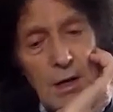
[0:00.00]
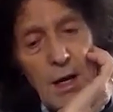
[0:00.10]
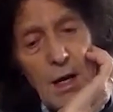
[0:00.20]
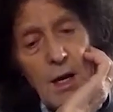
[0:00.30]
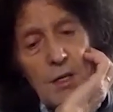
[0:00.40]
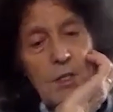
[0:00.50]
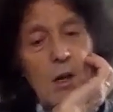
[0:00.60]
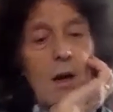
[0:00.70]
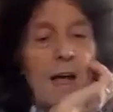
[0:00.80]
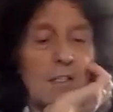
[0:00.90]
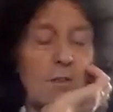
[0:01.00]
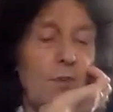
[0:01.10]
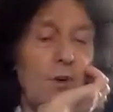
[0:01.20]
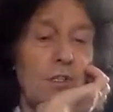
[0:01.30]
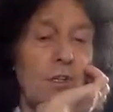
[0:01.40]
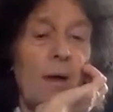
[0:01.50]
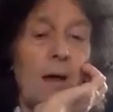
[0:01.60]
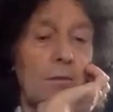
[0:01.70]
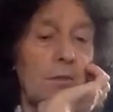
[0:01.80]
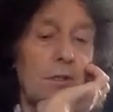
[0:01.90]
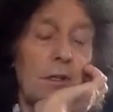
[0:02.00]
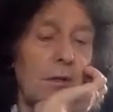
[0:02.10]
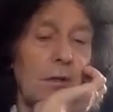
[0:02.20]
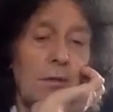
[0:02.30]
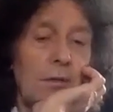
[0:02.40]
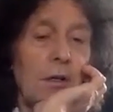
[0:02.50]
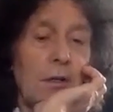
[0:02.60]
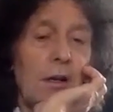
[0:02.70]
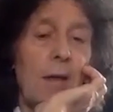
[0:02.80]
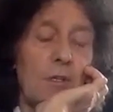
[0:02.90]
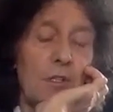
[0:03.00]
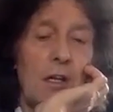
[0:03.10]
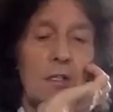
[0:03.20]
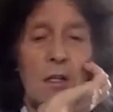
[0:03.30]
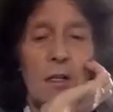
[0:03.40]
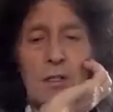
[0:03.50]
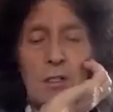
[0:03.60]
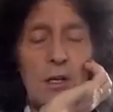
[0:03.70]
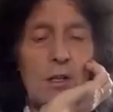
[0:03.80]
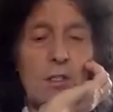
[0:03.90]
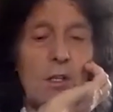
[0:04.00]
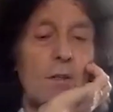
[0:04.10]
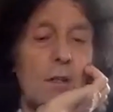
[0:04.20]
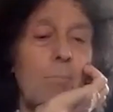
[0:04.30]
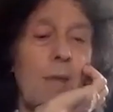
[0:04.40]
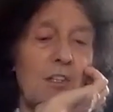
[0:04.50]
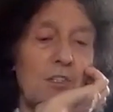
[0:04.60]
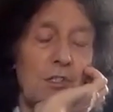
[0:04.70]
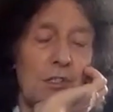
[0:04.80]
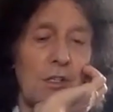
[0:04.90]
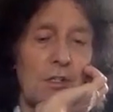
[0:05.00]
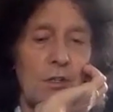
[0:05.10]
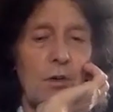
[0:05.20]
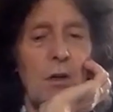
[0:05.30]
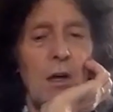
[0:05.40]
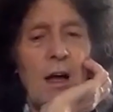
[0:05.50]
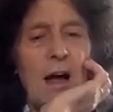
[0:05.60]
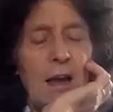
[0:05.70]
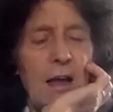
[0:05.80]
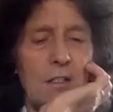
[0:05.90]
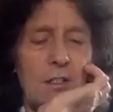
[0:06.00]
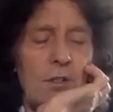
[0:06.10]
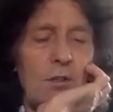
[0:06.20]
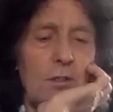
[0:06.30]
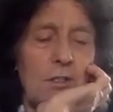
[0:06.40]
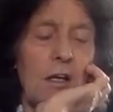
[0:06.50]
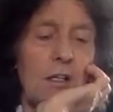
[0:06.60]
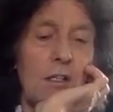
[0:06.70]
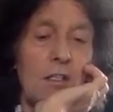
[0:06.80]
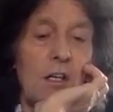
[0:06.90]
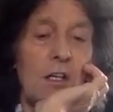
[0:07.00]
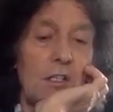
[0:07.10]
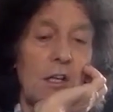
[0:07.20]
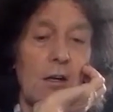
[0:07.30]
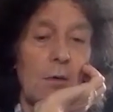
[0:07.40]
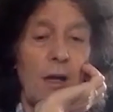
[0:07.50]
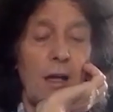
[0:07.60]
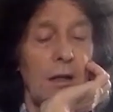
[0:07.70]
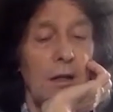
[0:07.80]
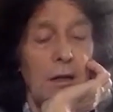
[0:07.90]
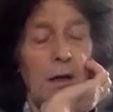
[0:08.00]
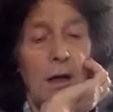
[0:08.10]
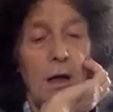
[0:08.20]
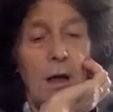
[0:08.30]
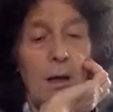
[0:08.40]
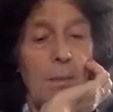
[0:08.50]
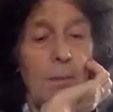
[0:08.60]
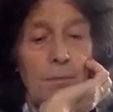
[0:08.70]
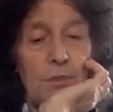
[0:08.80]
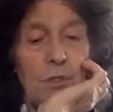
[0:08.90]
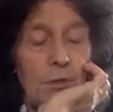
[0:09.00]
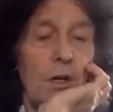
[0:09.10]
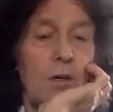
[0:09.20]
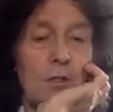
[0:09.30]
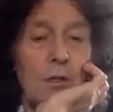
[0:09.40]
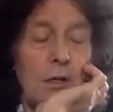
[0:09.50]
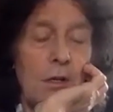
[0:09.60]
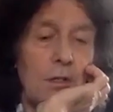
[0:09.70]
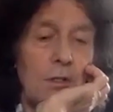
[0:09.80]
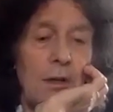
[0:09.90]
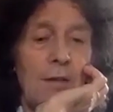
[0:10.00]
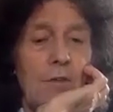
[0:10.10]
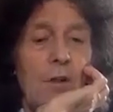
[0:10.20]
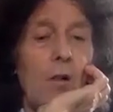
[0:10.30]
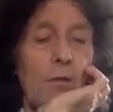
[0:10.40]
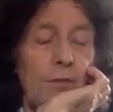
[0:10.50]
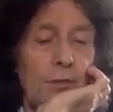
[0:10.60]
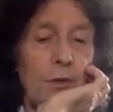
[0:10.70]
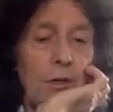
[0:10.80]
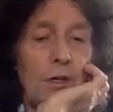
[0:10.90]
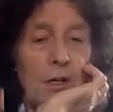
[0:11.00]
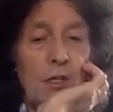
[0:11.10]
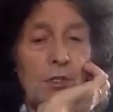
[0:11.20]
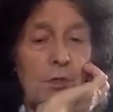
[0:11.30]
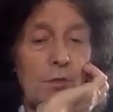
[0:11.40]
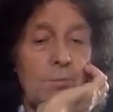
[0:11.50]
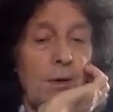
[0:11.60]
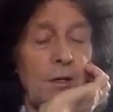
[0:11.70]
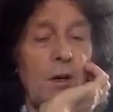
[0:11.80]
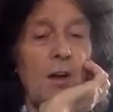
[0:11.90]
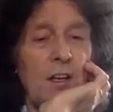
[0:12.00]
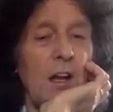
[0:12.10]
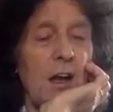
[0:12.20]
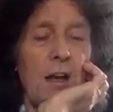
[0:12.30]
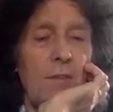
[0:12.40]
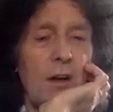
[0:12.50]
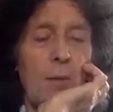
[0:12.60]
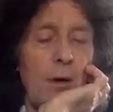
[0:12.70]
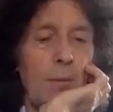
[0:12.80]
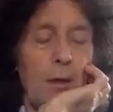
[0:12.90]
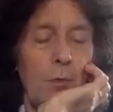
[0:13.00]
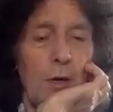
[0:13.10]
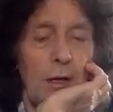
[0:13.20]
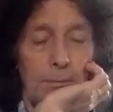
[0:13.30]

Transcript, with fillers: uh, a song has a verse about uh, climate change, and there's another song that mentions it. So I like to do those kind of things in a subtle way, right? You know, to to involve issues, but not in a kind of very public way.